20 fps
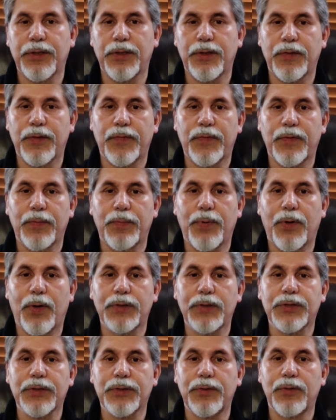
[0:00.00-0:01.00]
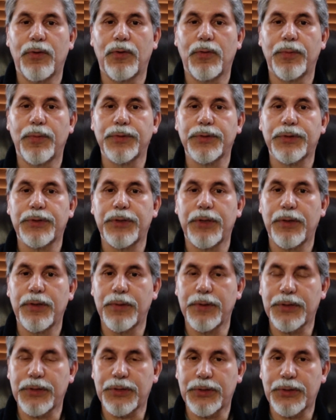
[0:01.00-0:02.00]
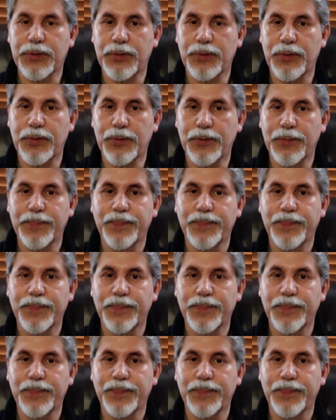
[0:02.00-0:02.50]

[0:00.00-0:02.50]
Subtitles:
of the Barnes & Nobles nearest to you.